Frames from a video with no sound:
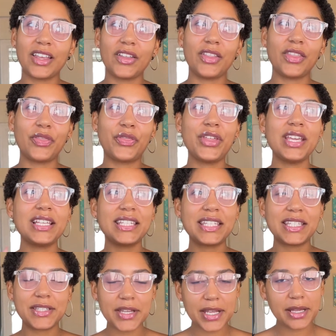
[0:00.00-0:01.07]
the
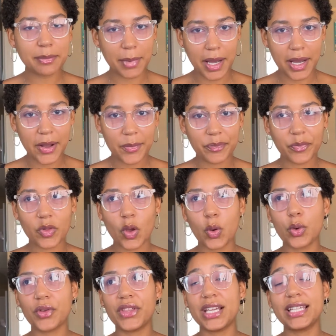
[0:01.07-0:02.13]
stigma
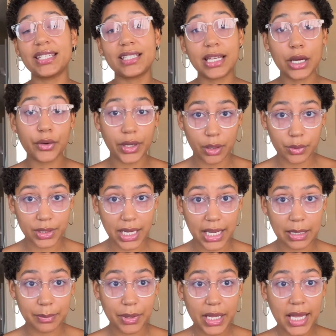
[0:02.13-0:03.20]
or the
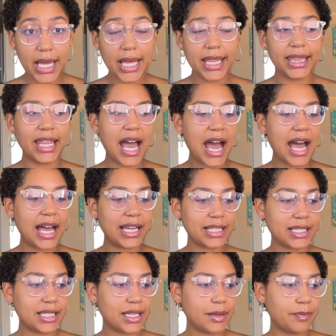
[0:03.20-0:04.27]
stereotype
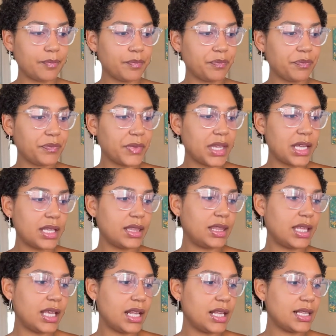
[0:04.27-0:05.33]
that
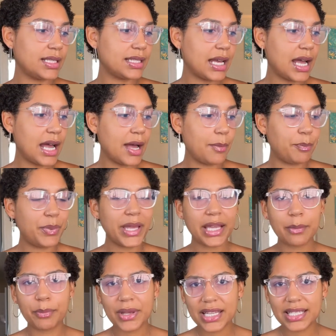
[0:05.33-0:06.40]
these
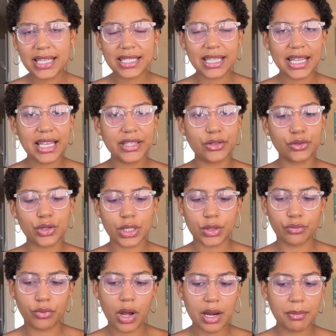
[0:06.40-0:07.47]
big businesses are just
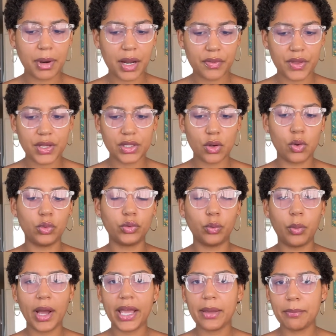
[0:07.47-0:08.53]
run by these old
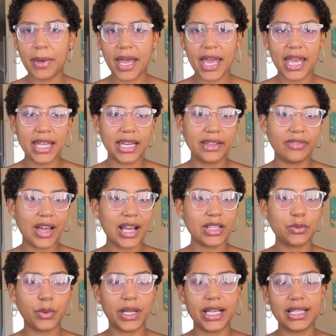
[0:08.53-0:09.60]
white men, and that's
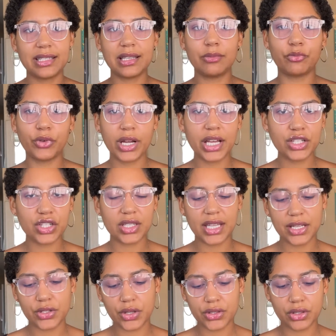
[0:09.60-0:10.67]
what gets them rich, and they
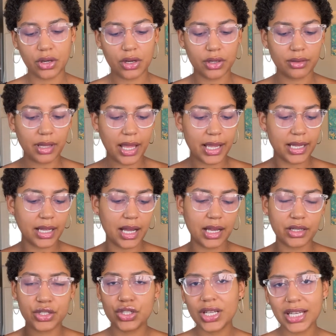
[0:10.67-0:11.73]
just are like
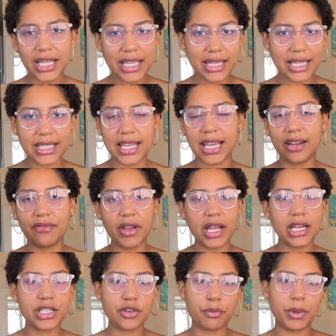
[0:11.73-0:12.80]
shitty. They take
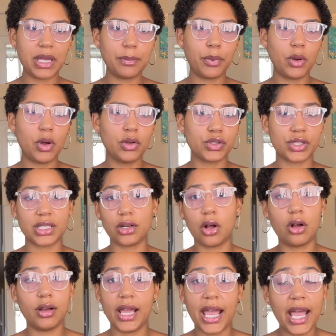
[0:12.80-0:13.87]
advantage of people just in
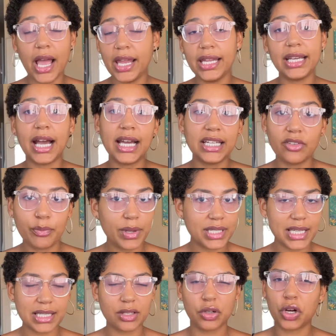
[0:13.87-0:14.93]
any kind of
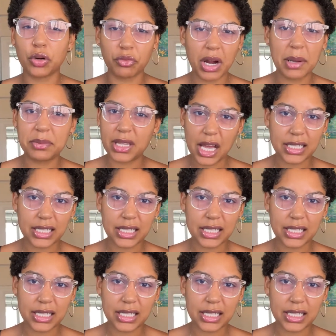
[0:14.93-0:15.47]
business. They're corrupt,